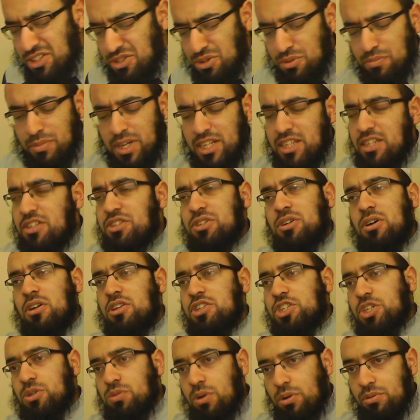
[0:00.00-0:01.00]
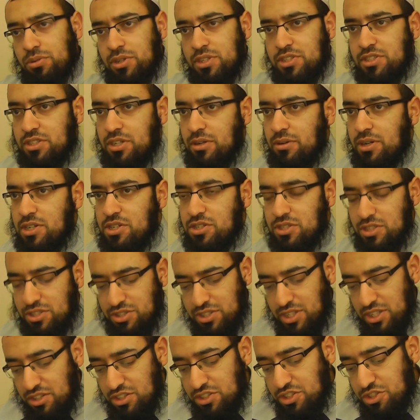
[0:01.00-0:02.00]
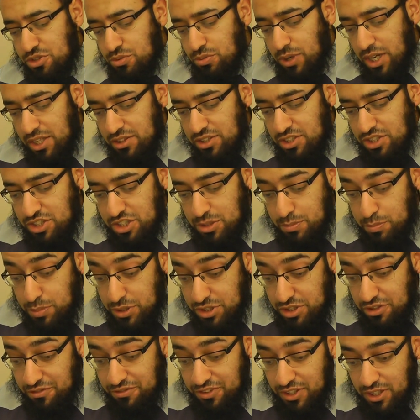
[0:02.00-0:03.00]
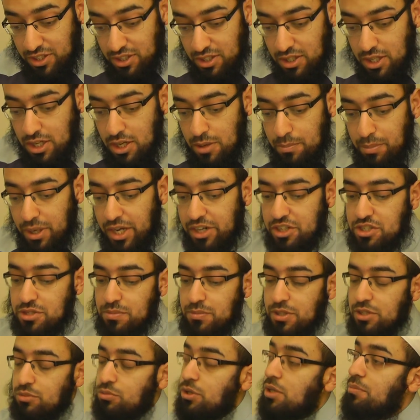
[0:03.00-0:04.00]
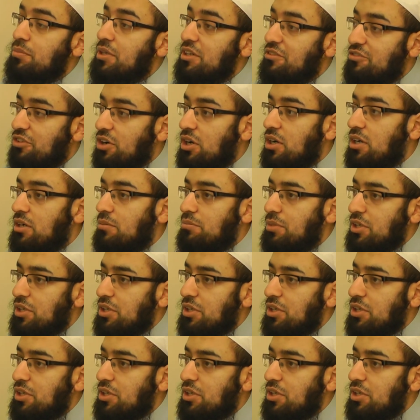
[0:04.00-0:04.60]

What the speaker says: So many scholars quote this narration and say this is why this specific punishment will be for her,